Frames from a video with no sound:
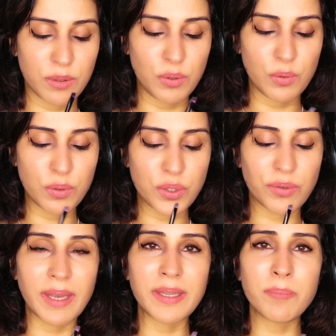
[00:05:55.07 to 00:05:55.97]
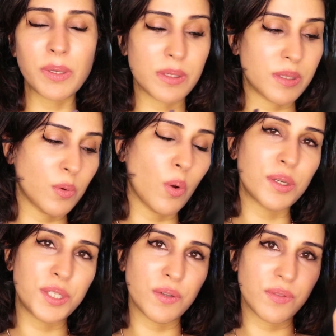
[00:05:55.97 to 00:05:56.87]
You could try it because the
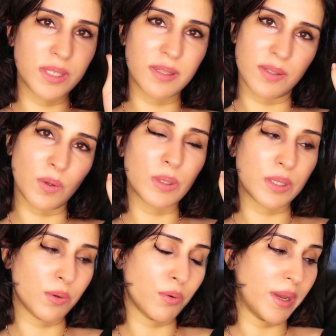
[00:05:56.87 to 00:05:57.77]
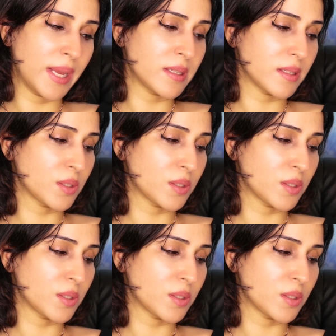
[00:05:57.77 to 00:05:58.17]
quality of this is also great,